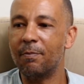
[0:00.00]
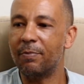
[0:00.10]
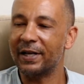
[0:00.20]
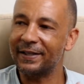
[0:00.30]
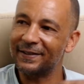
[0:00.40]

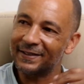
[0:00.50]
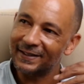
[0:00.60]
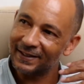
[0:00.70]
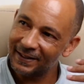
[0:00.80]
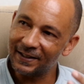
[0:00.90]
But,
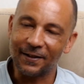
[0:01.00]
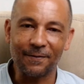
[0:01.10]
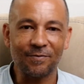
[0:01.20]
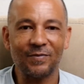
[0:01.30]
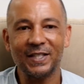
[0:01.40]

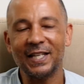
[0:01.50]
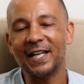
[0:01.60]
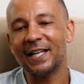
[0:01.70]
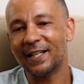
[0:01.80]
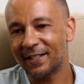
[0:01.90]

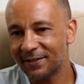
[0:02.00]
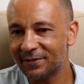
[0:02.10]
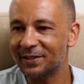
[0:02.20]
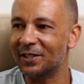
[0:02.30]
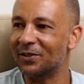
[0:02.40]

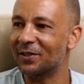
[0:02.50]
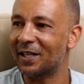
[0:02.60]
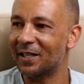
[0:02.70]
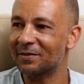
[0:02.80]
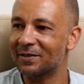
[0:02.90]

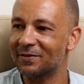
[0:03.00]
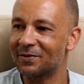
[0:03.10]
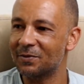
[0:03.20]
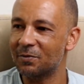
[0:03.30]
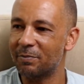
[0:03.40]

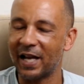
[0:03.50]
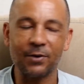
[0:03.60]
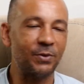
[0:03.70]
back